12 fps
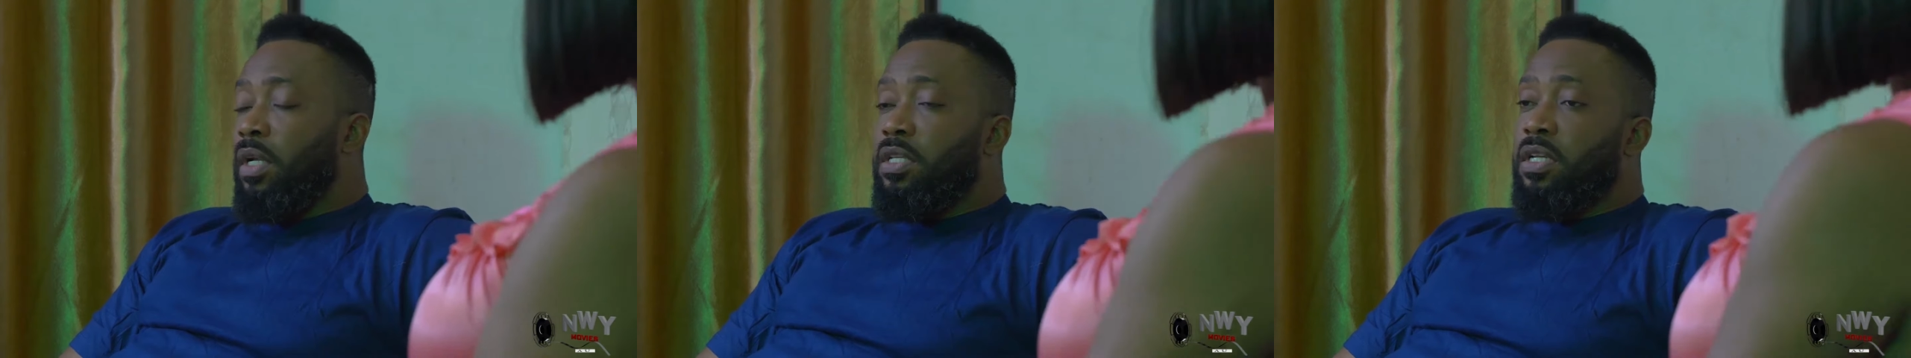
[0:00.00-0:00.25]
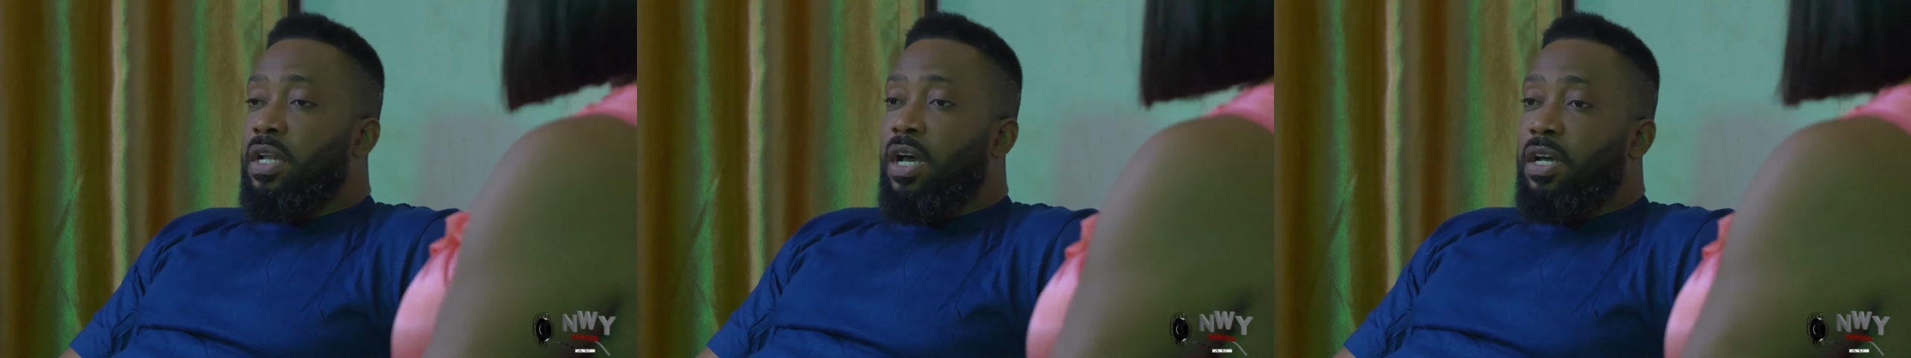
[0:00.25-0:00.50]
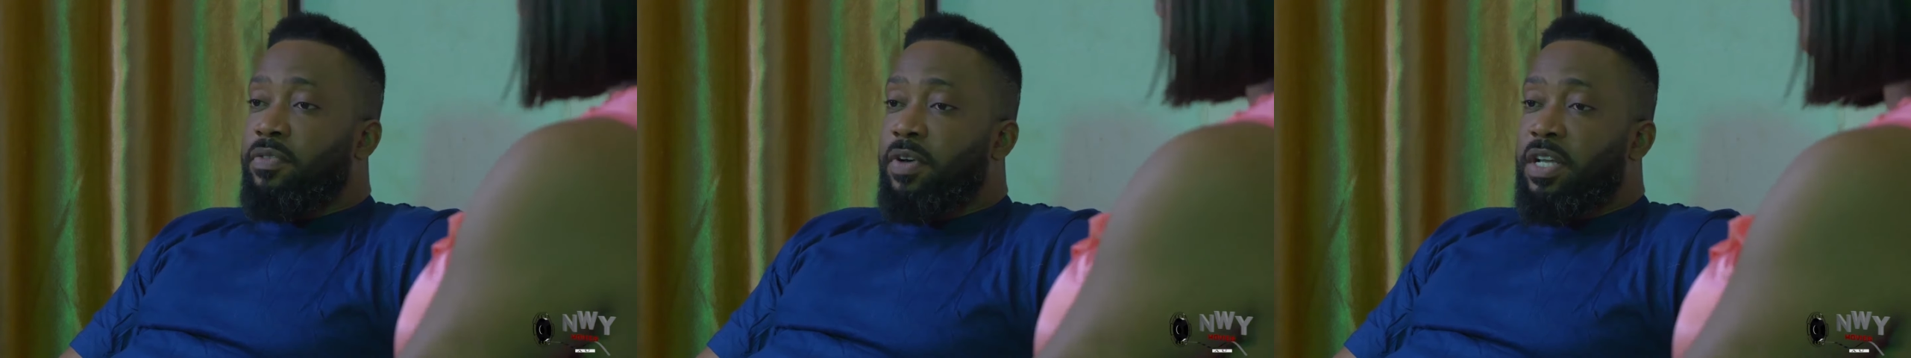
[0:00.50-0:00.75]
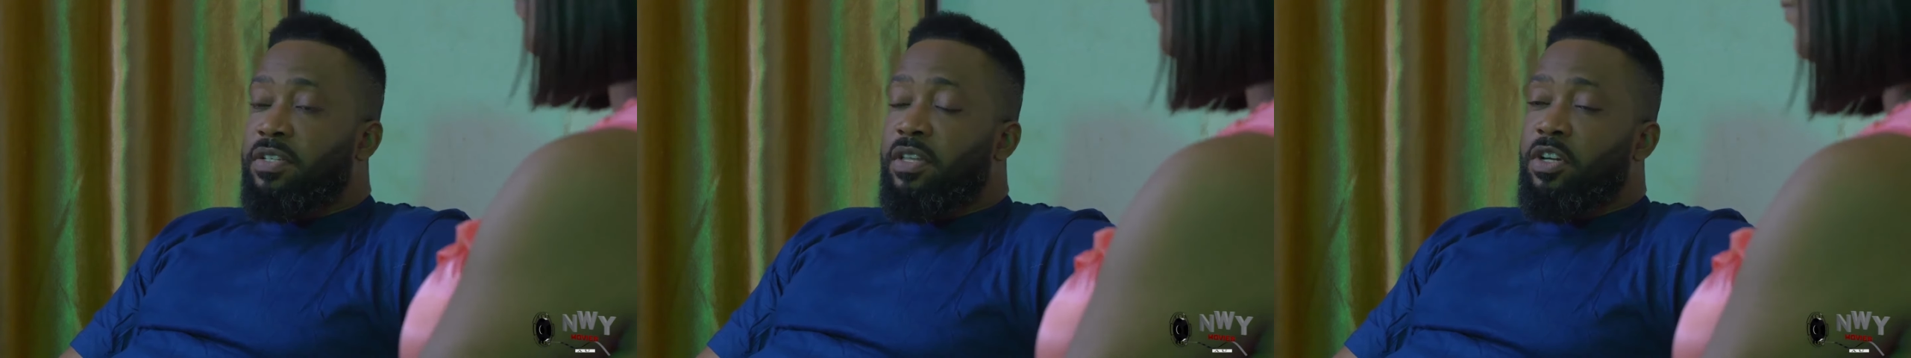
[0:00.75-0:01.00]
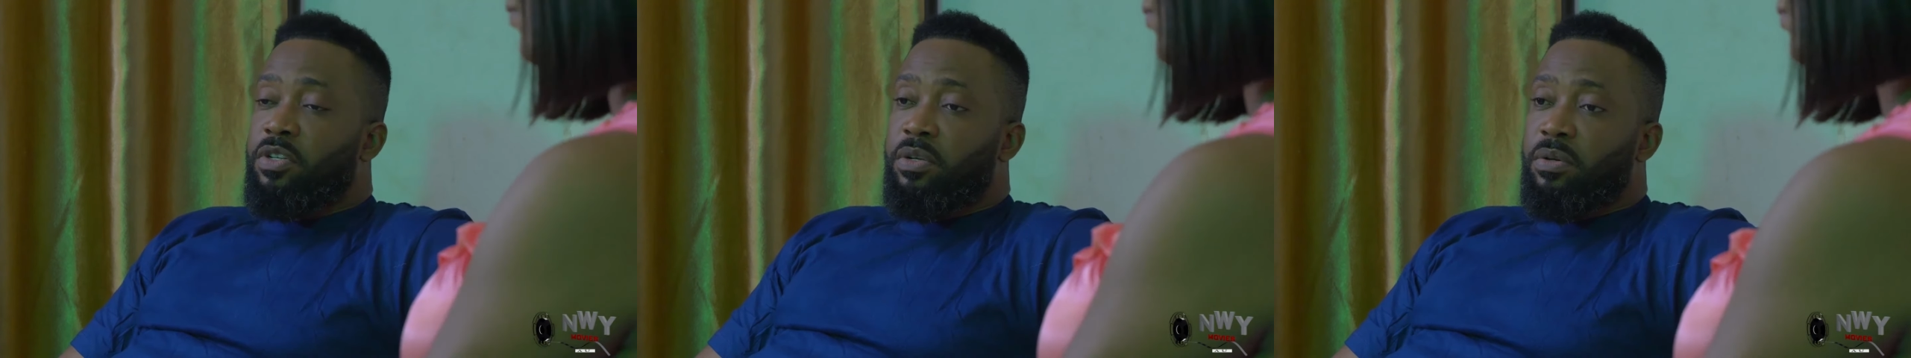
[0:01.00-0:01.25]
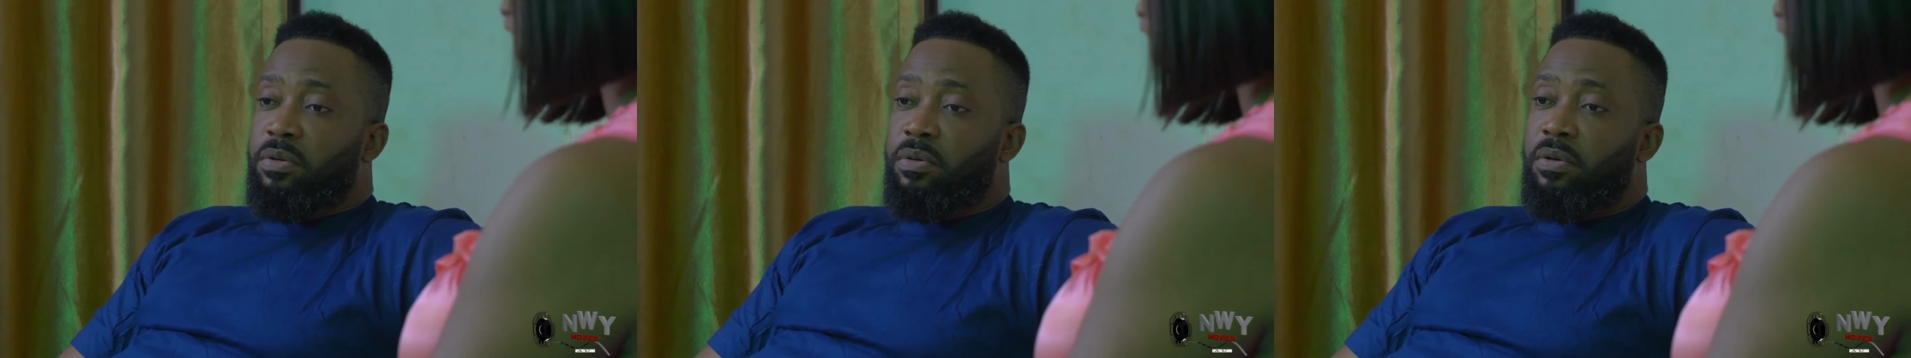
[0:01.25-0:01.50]
Listen, I advise that
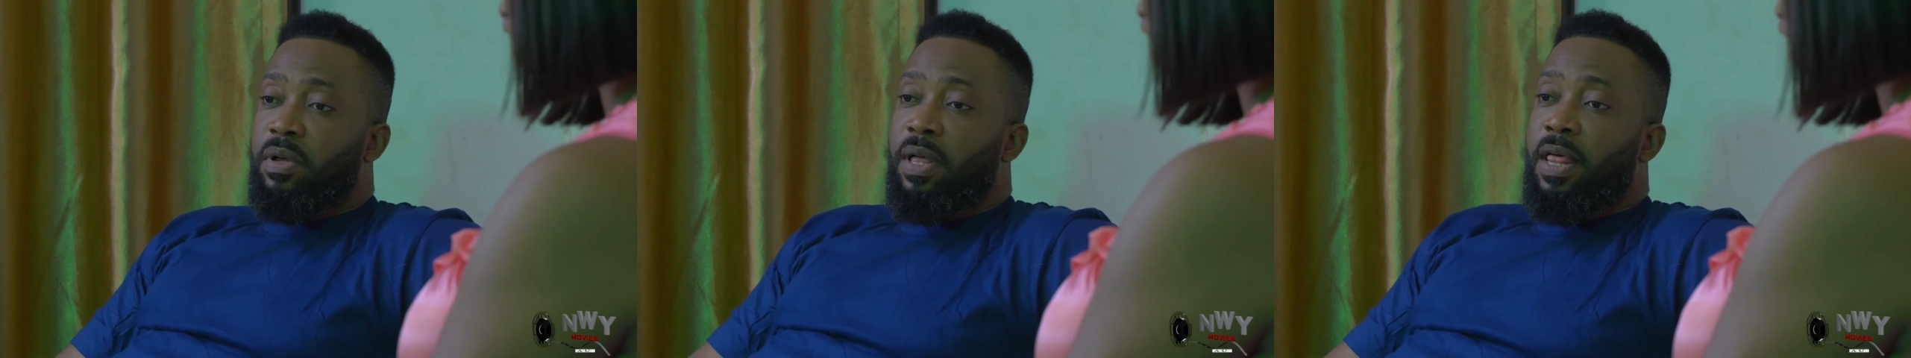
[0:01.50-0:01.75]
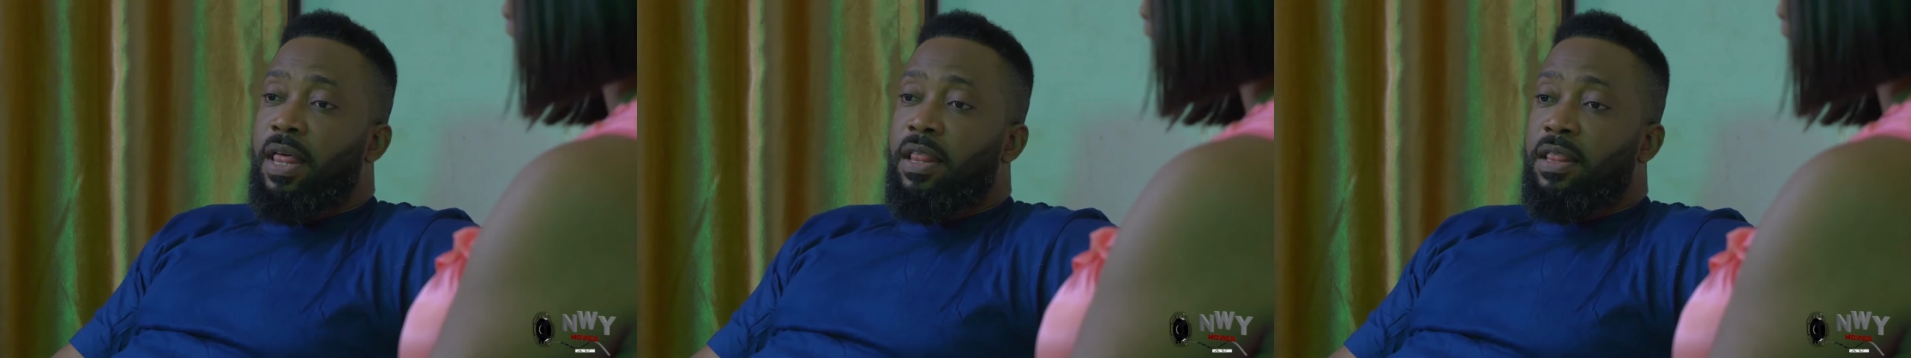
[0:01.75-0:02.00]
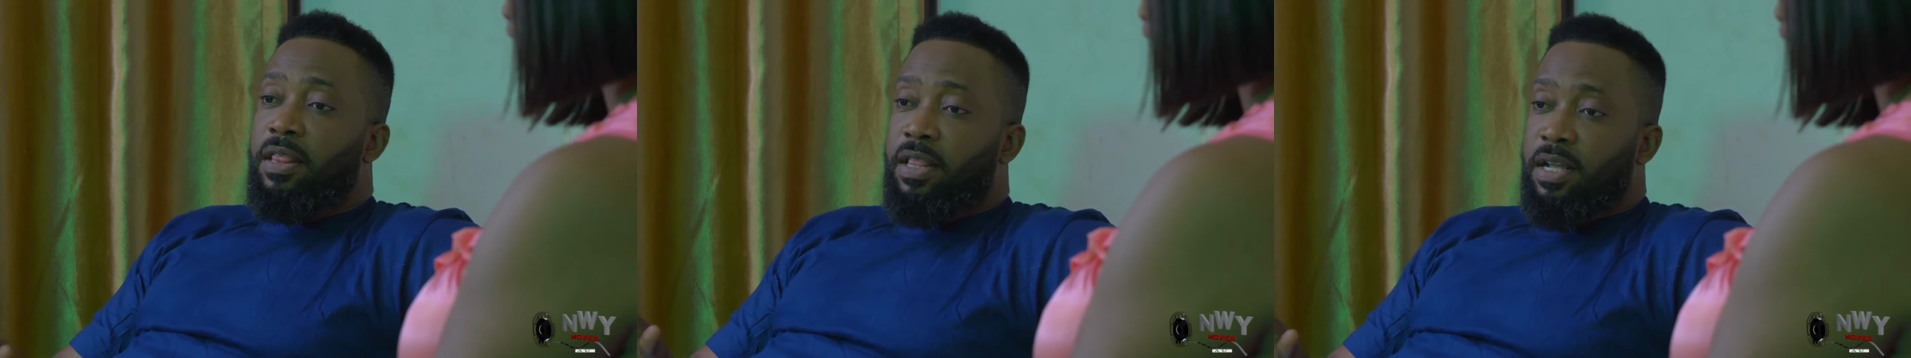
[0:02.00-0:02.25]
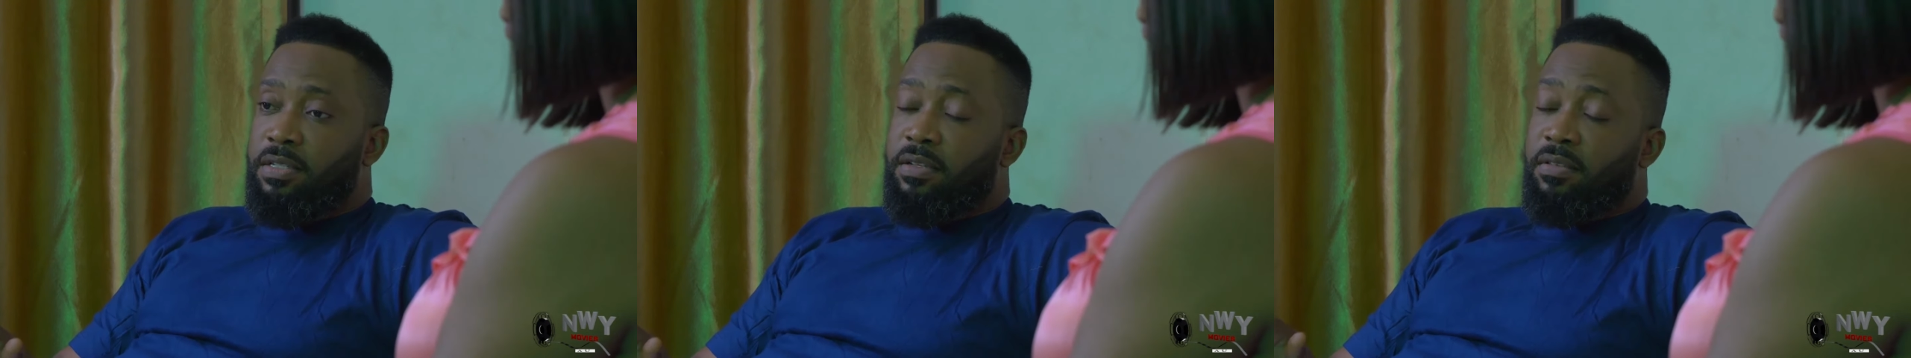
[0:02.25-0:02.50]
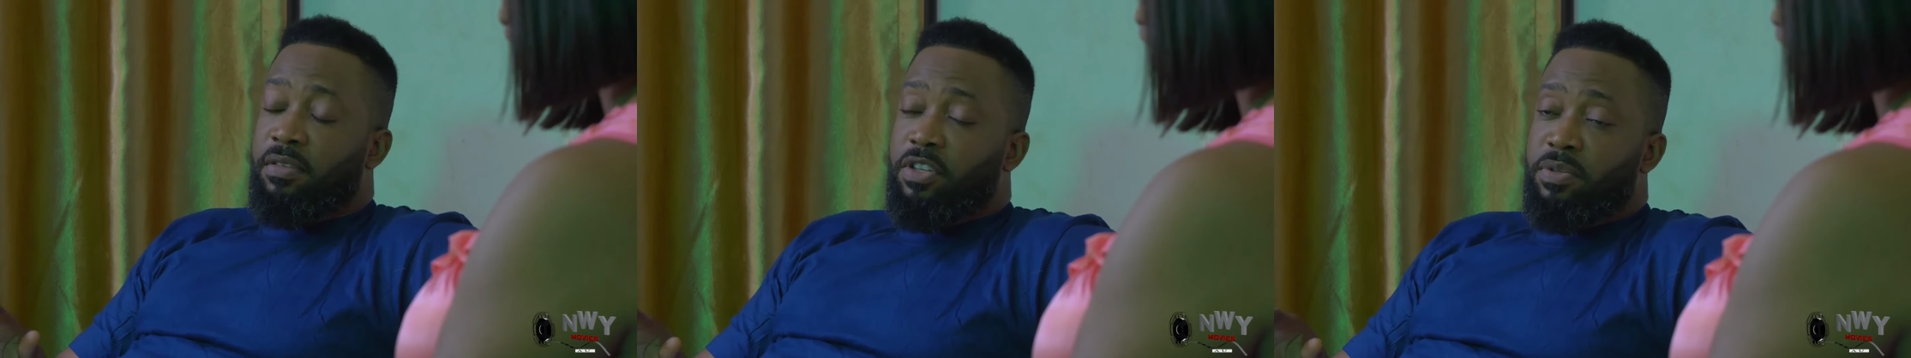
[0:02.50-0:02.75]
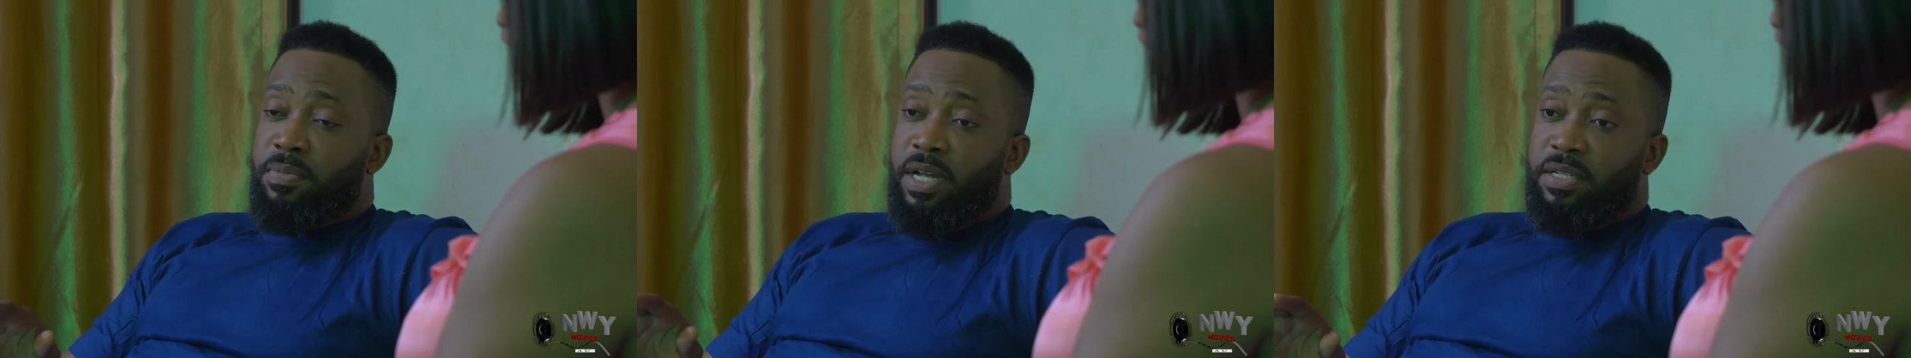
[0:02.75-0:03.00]
you let
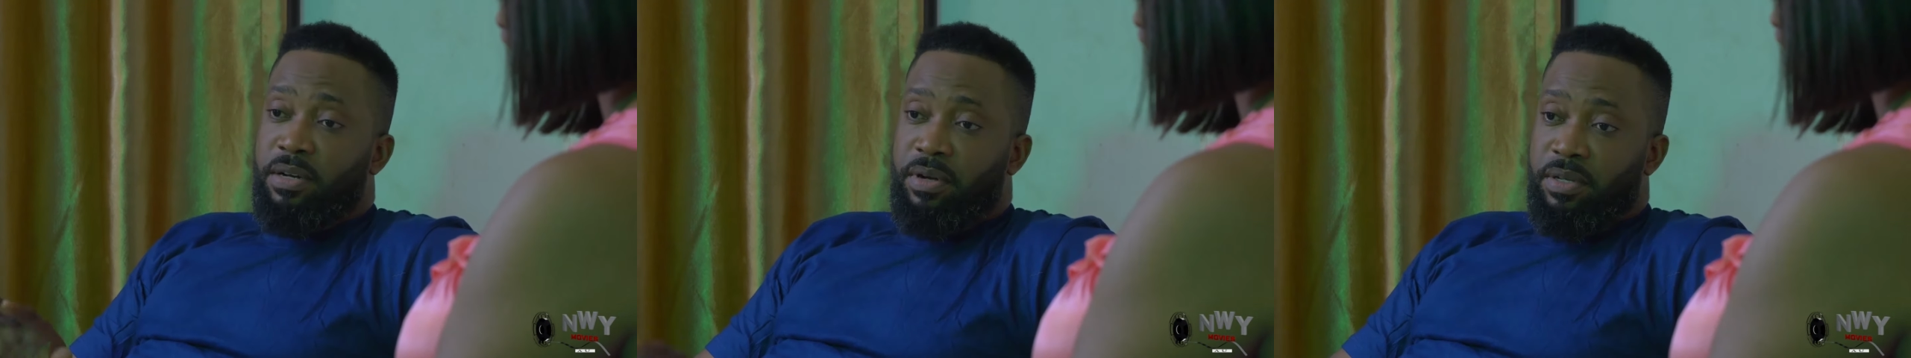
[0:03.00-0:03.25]
this matter